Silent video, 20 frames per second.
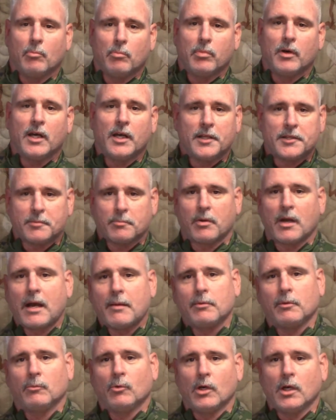But the
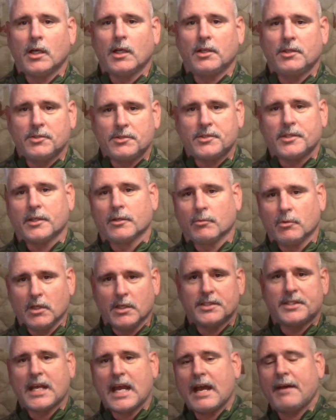problem was there
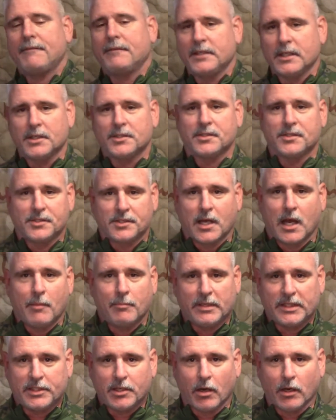was half a dozen
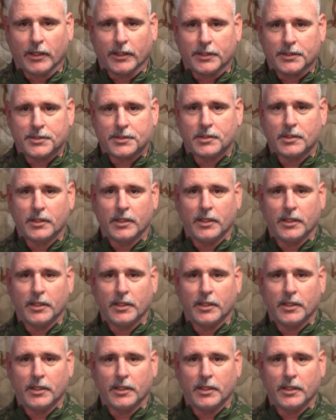zombie targets.